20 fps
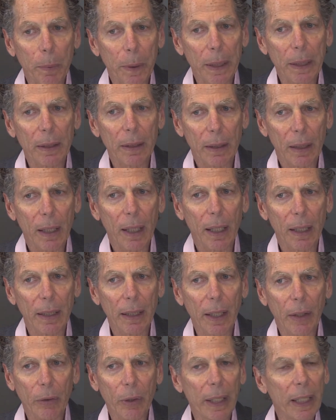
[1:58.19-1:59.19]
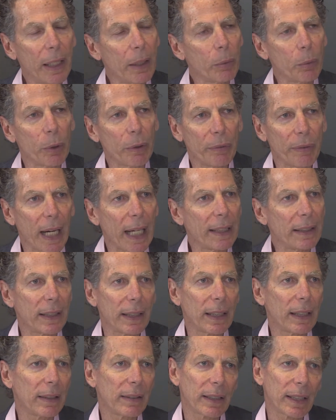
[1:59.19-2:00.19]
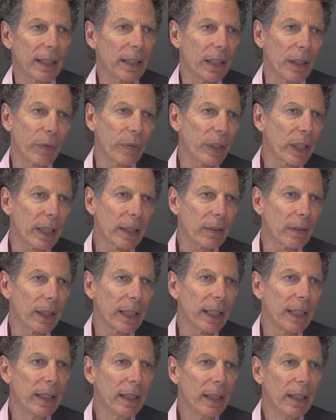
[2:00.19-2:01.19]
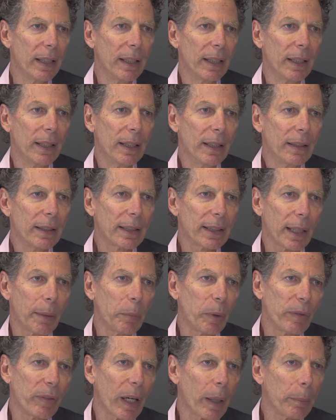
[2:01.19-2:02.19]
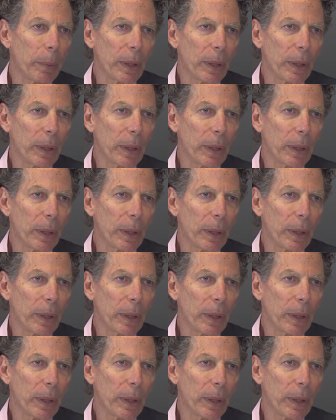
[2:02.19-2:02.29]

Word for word: but on the other hand, revising significantly some of our